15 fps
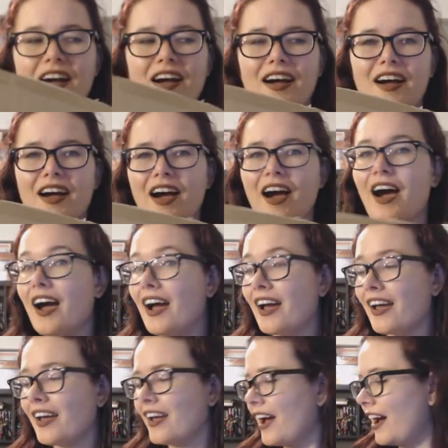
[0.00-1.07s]

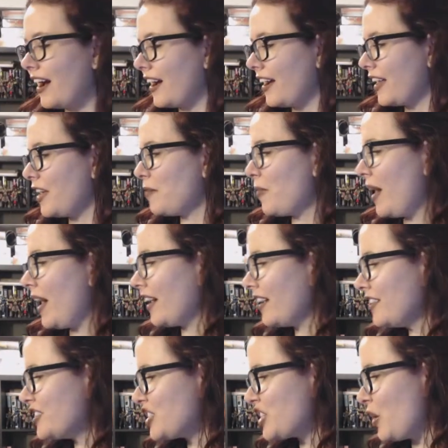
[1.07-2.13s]
I had a
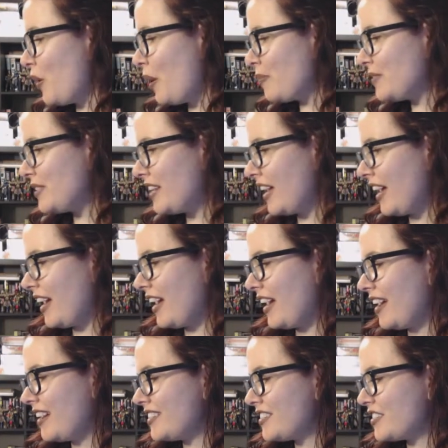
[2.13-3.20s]
package show up
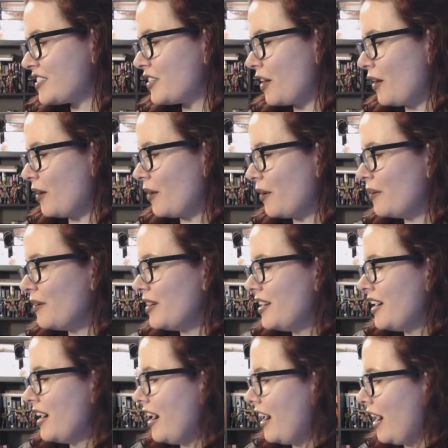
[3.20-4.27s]
today, so
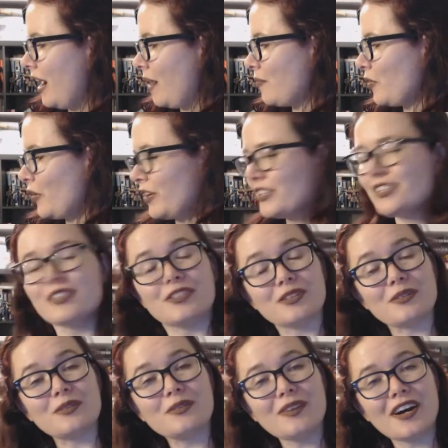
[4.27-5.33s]
I'm going to
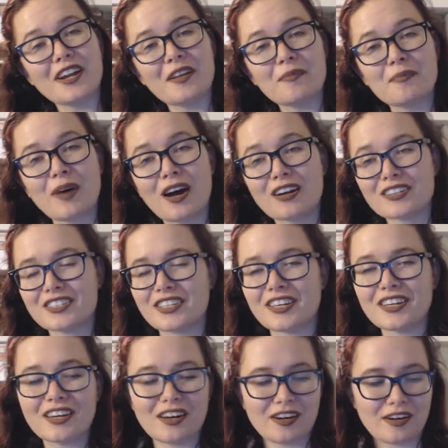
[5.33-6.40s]
do an
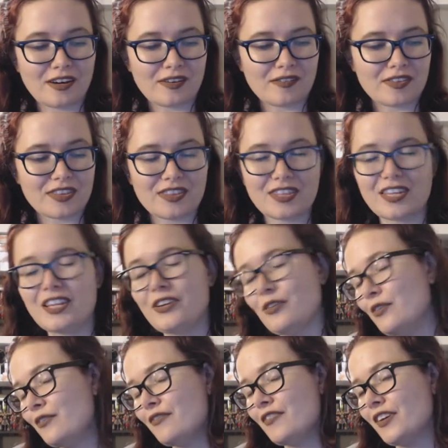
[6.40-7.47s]
unboxing of the
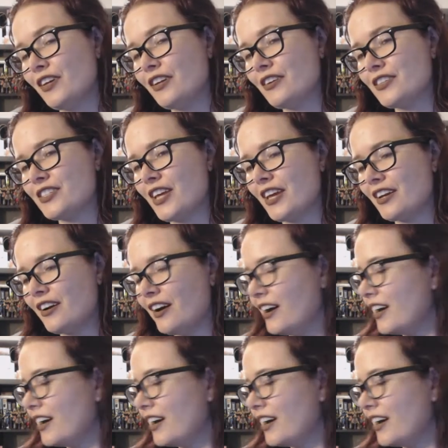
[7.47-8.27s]
new figures I